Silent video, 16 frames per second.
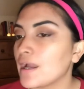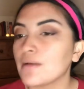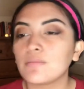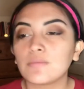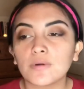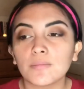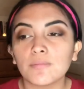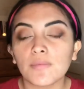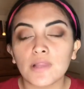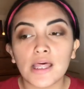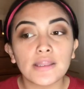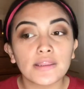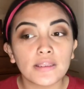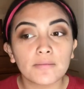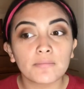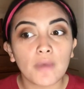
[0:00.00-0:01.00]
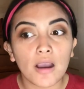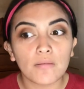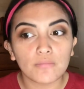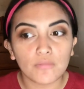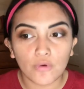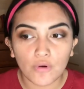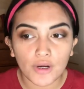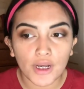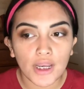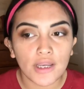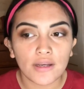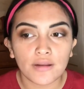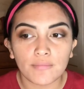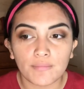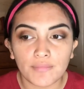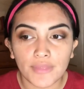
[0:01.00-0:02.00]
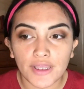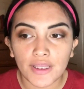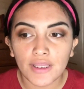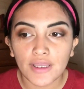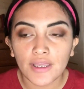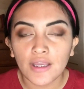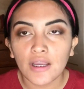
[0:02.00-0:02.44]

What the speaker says: I will blend them more in a bit.